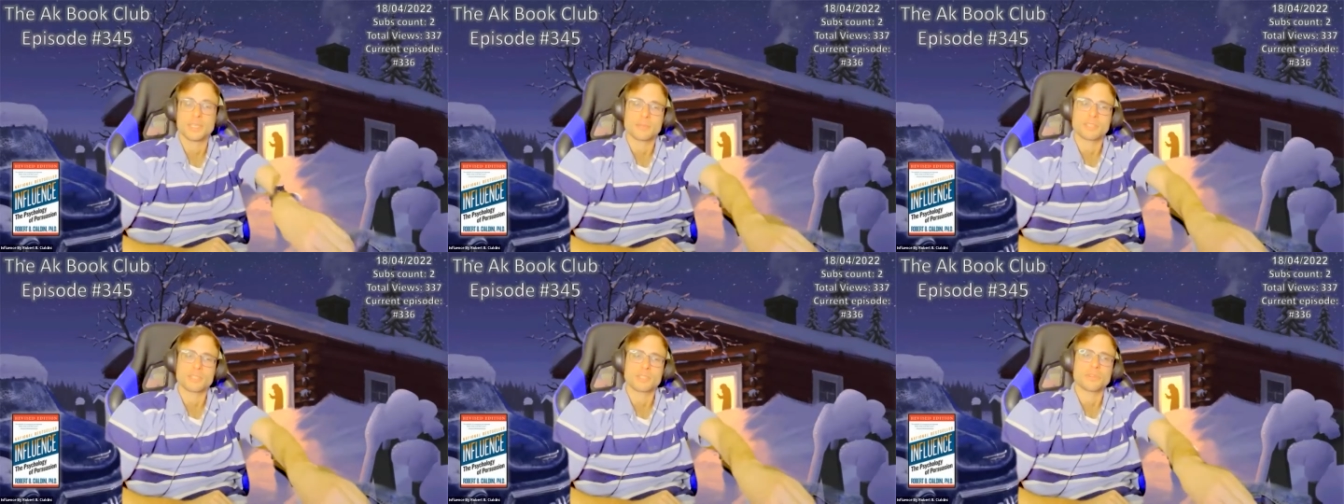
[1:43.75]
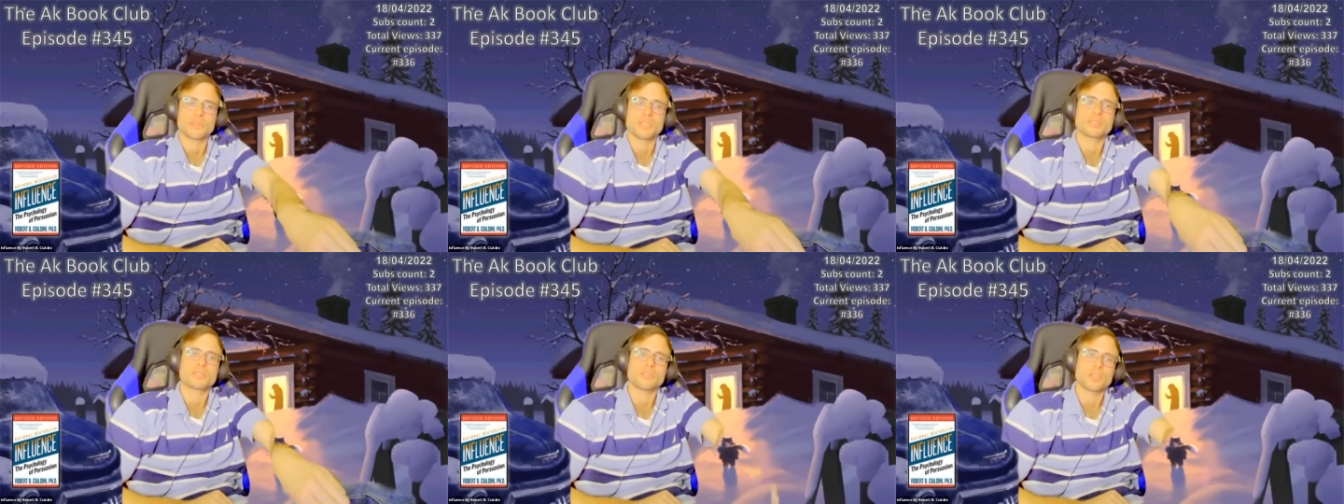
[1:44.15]
Because if you have a
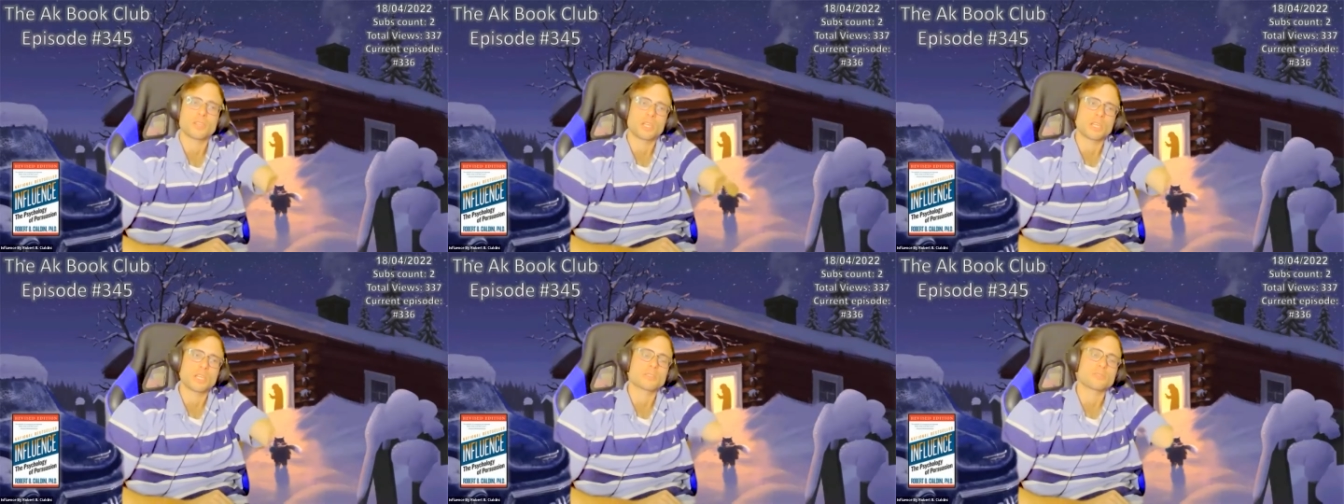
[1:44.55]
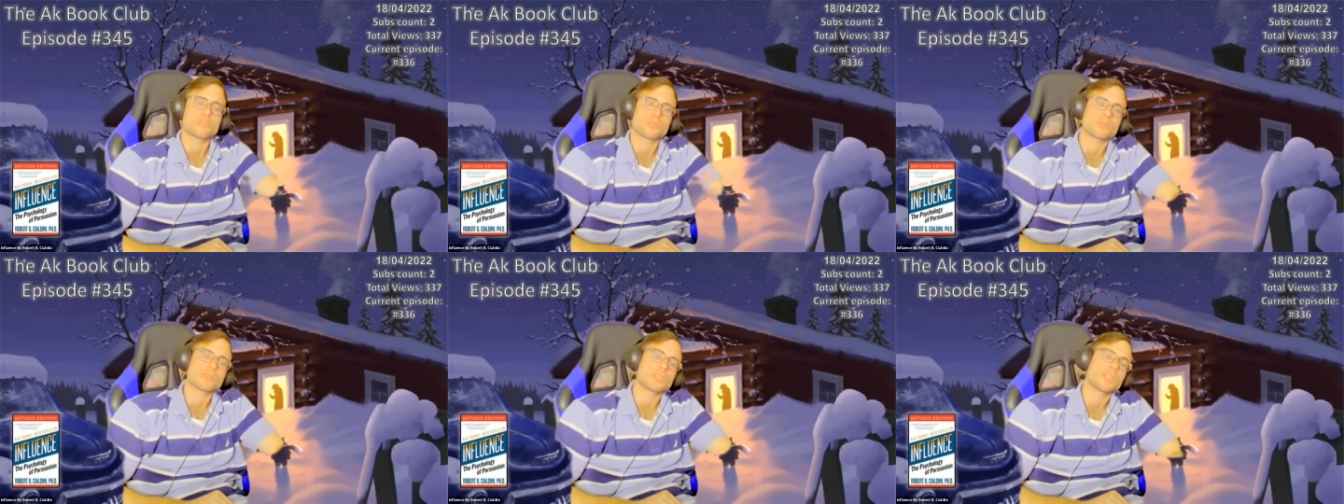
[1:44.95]
next story
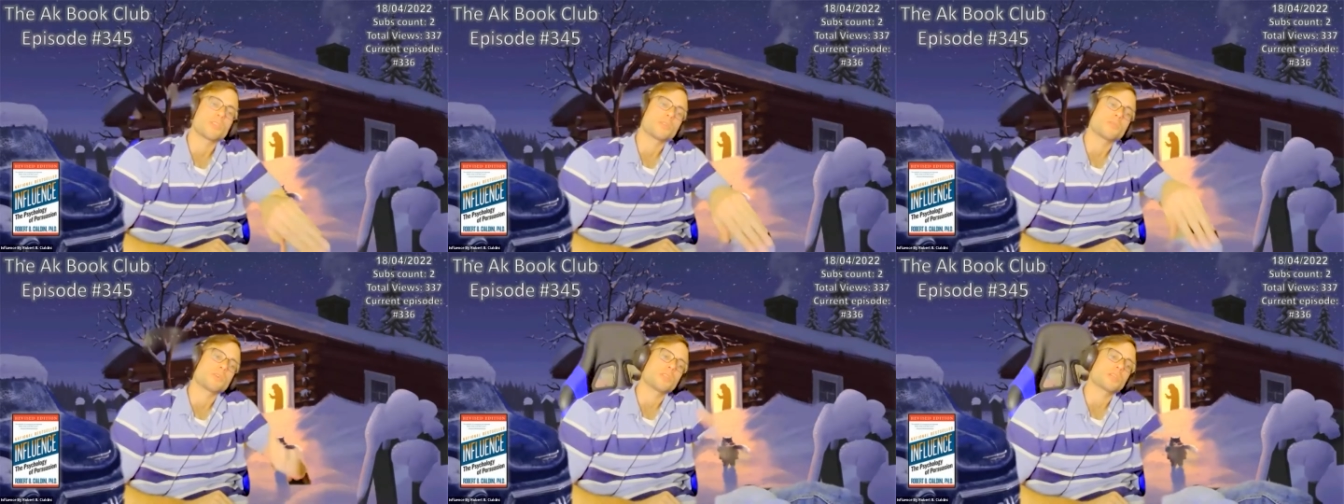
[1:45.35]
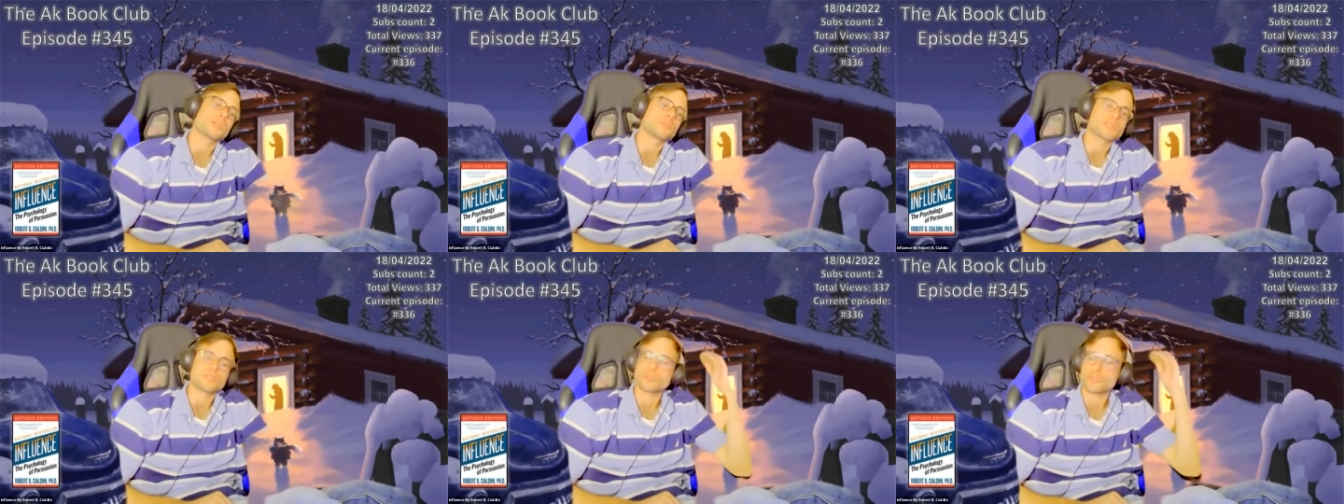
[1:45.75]
to tell, you have a next
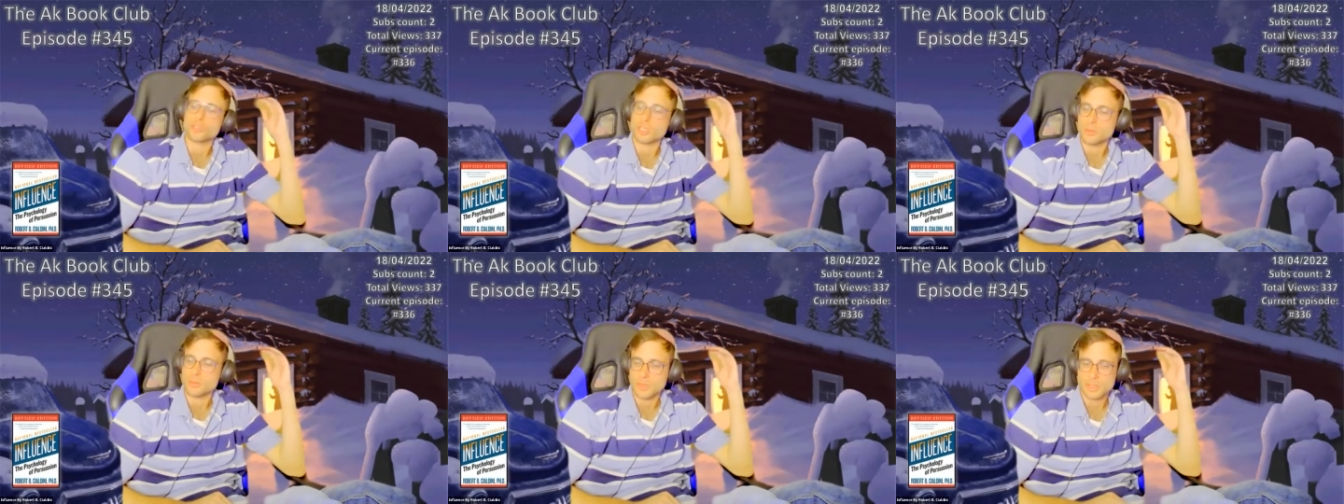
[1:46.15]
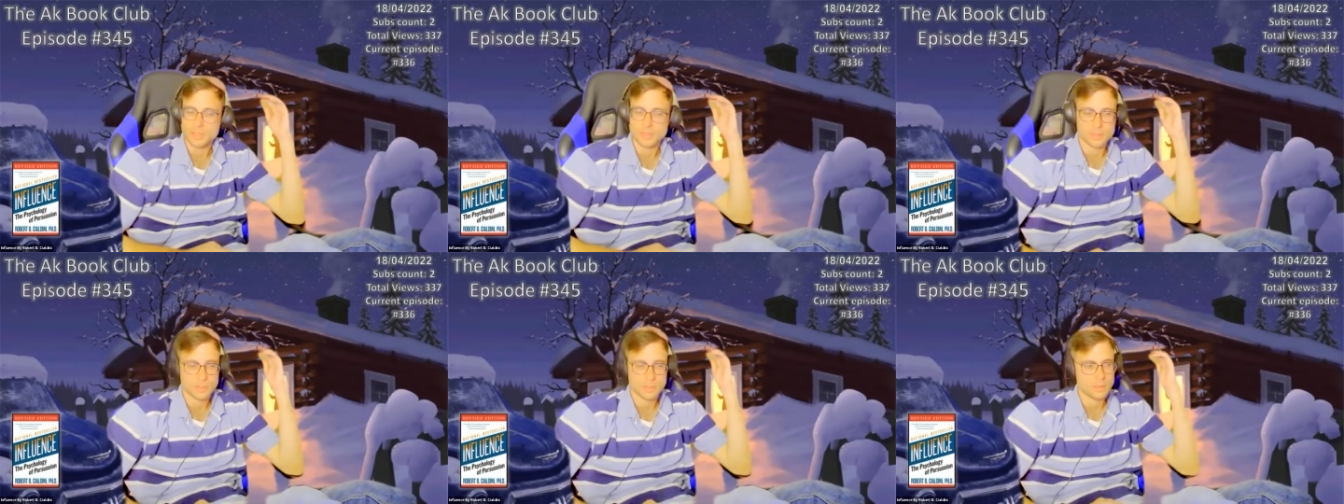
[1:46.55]
message to share with
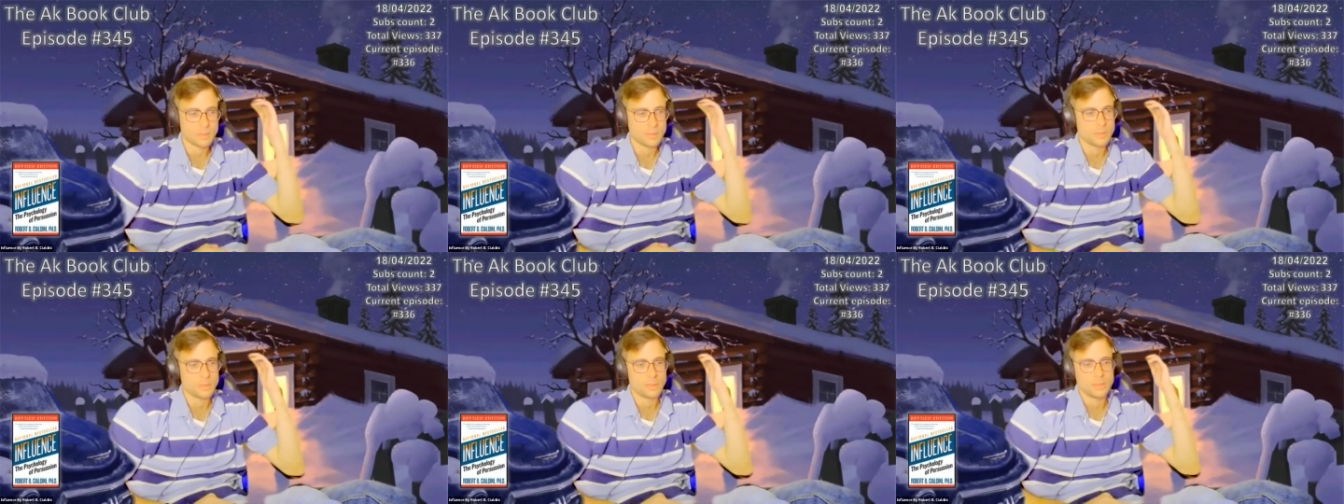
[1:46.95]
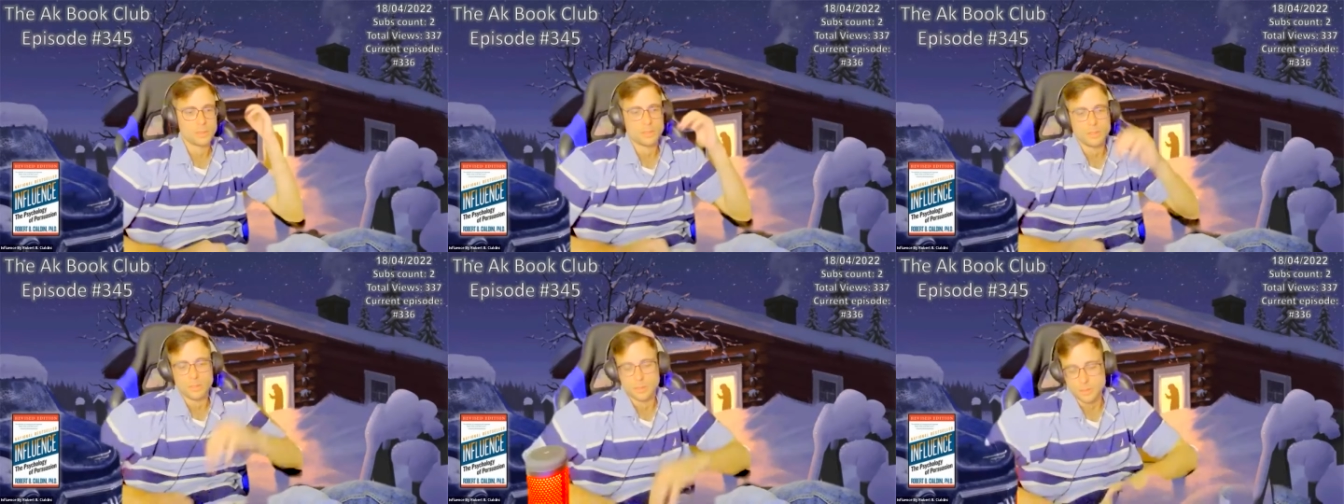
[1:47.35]
us,
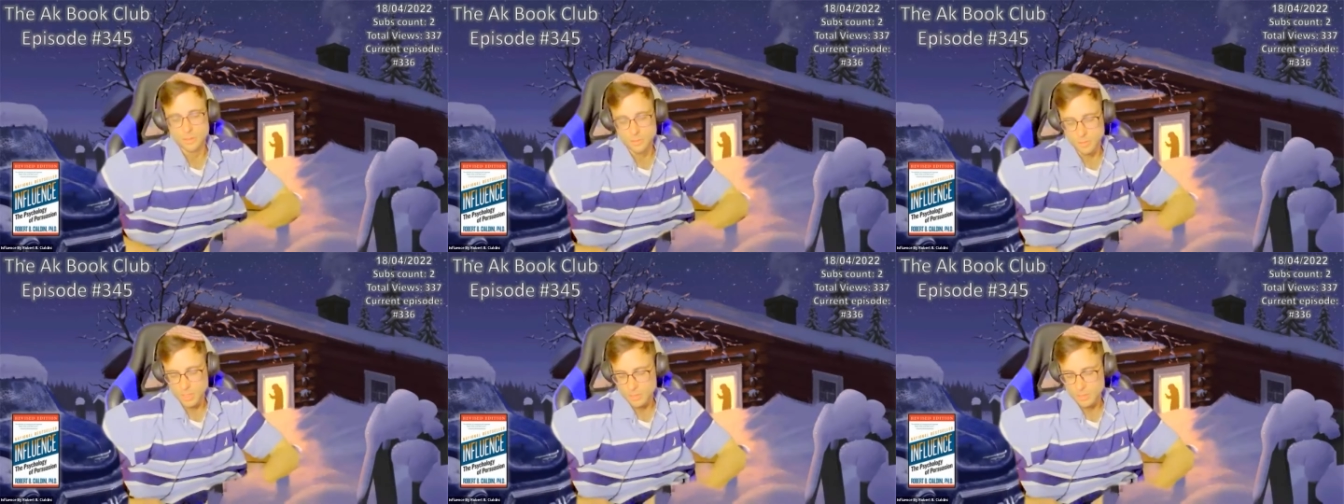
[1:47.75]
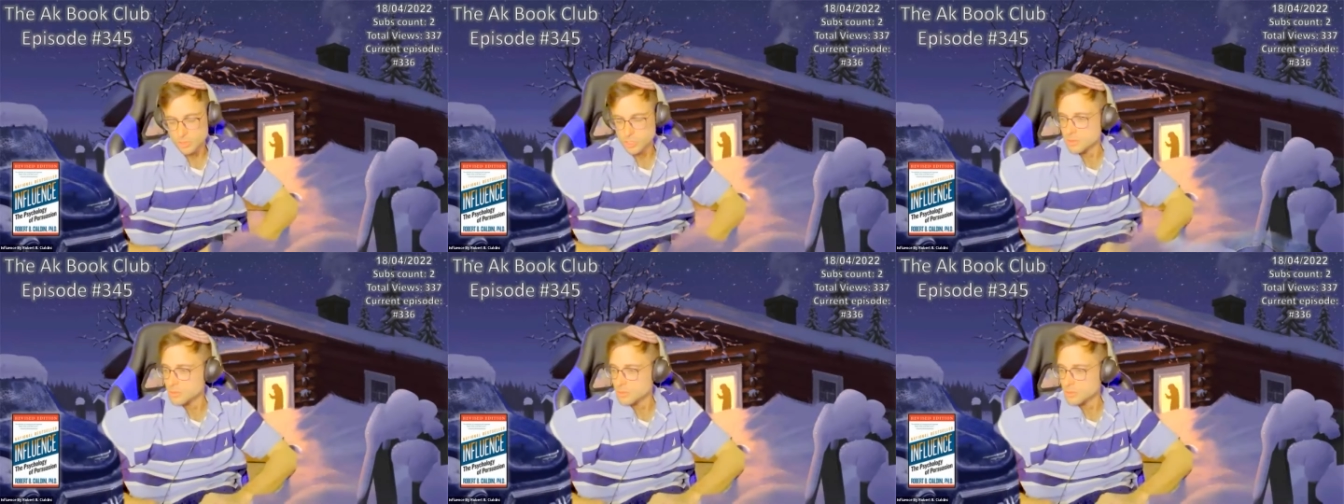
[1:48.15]
you guys, just